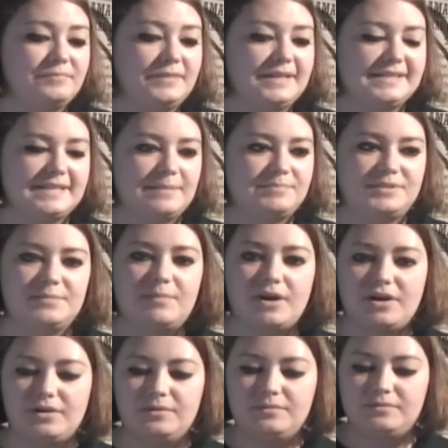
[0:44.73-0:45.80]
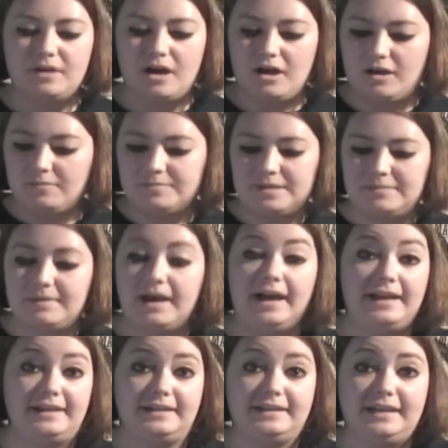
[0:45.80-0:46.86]
Except tomorrow, I'll be
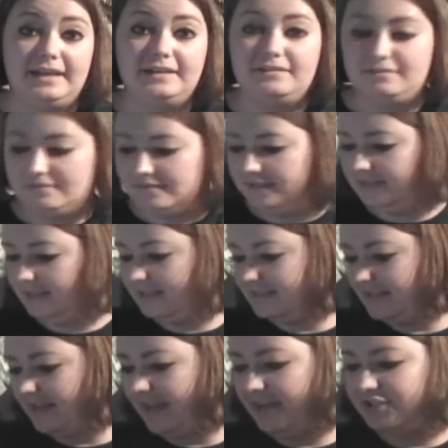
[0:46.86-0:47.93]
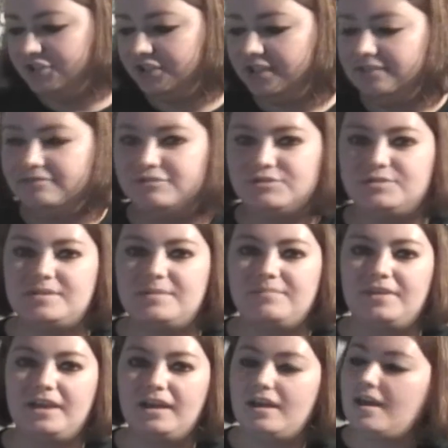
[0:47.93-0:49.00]
behind again, unless I actually do
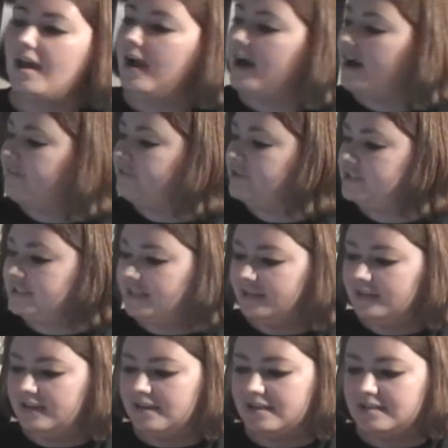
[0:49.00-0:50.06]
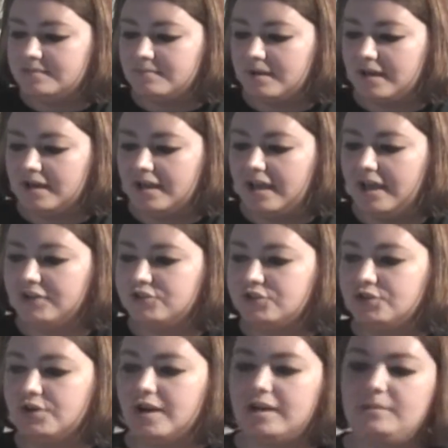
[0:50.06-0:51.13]
something. First thing is my extra
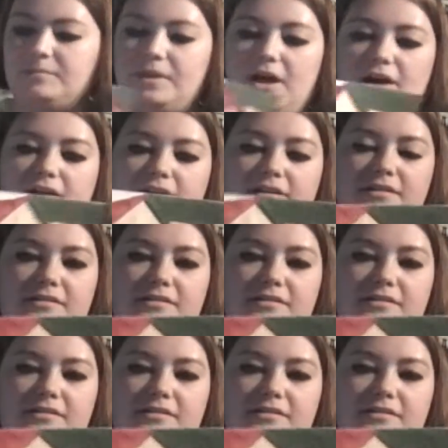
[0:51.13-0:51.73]
credit block.